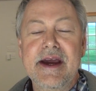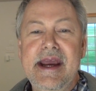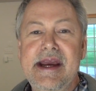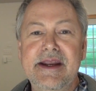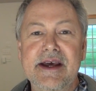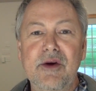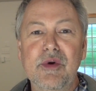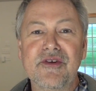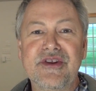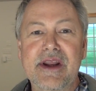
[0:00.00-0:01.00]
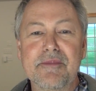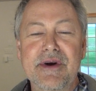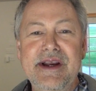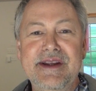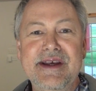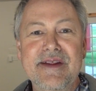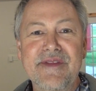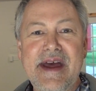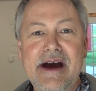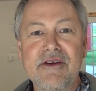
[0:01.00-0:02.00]
And uh, we'll celebrate
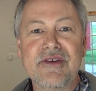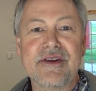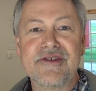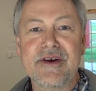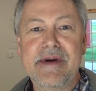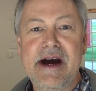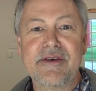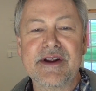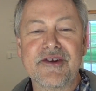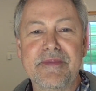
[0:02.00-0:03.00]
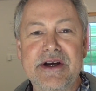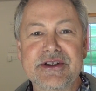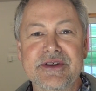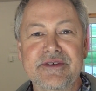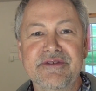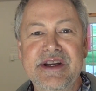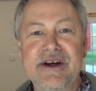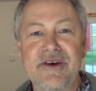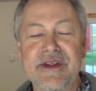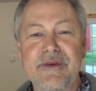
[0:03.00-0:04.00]
10,000 somehow in a special
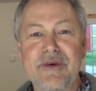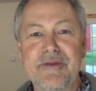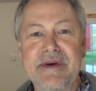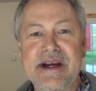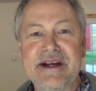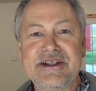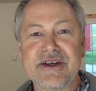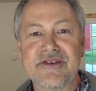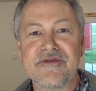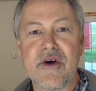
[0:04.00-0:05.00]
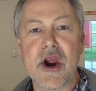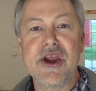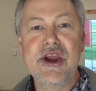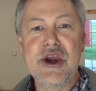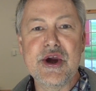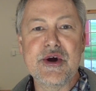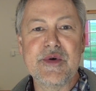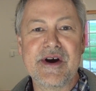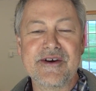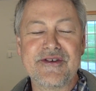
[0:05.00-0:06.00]
video that we'll make just for
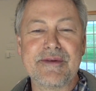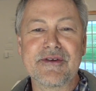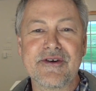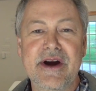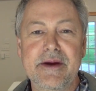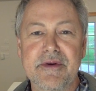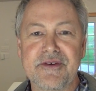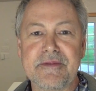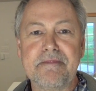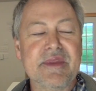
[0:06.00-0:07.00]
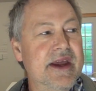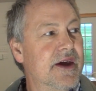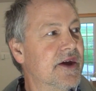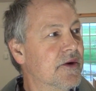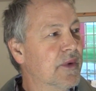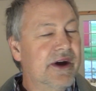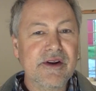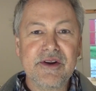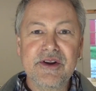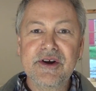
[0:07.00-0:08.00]
you, our subscribers.
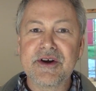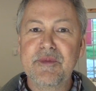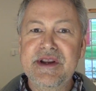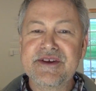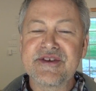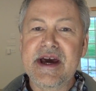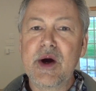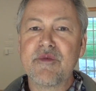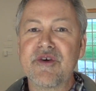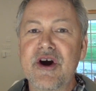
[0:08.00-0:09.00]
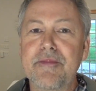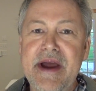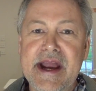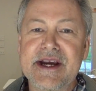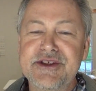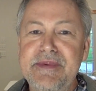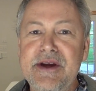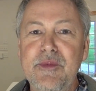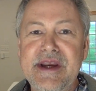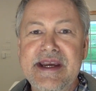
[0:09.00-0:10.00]
Well, look, we just got over our Package
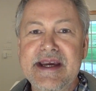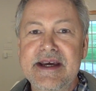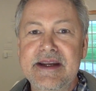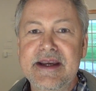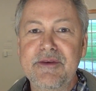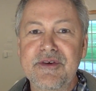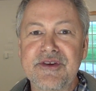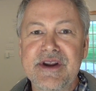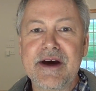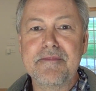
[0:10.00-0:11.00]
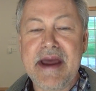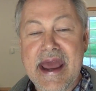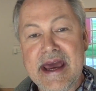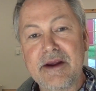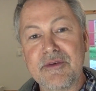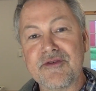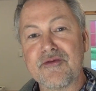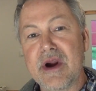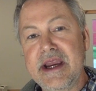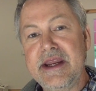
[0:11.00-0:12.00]
Bee weekend. It was not bad. It was
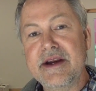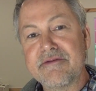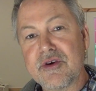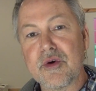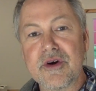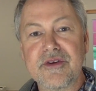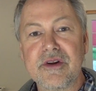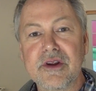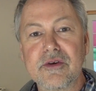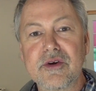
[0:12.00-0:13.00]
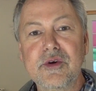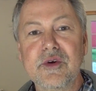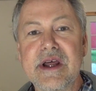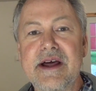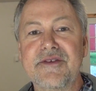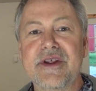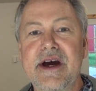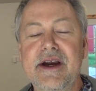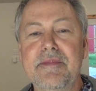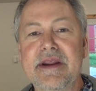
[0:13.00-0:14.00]
rainy, of course, a little cool
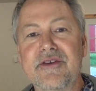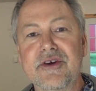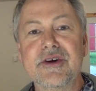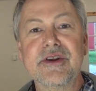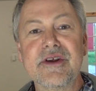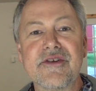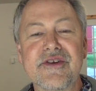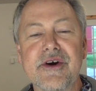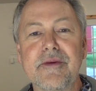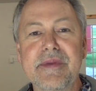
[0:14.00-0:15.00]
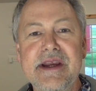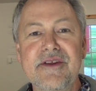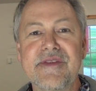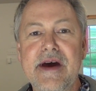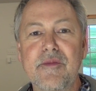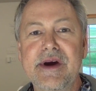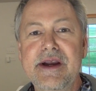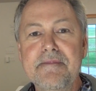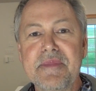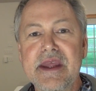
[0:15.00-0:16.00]
outside, but it's good to install bees that way.